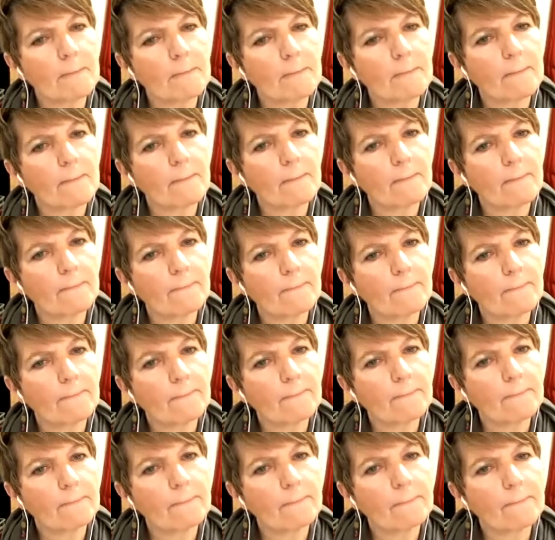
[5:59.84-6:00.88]

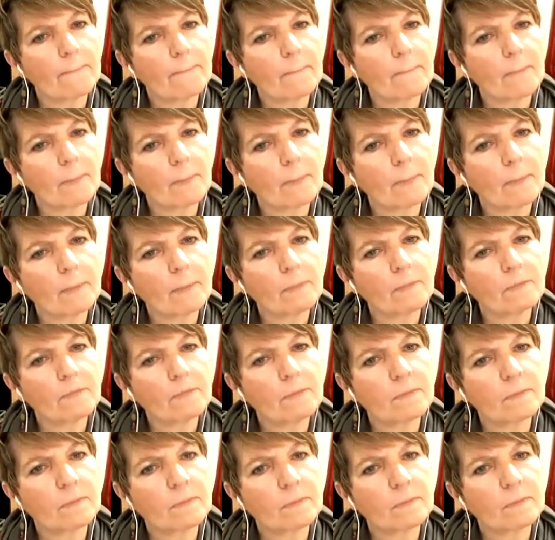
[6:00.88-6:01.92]

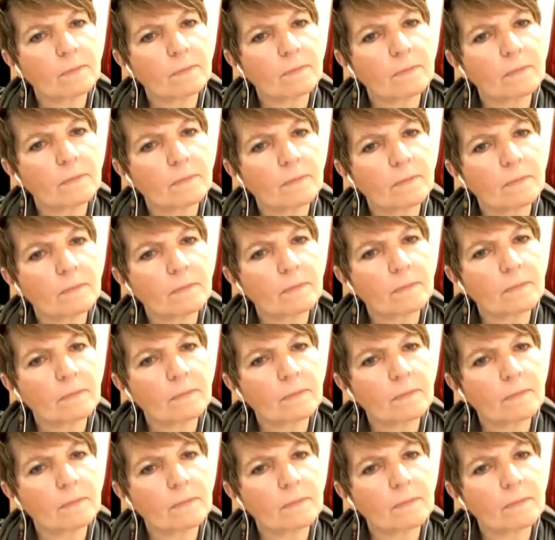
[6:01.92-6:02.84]
The person shown says nothing.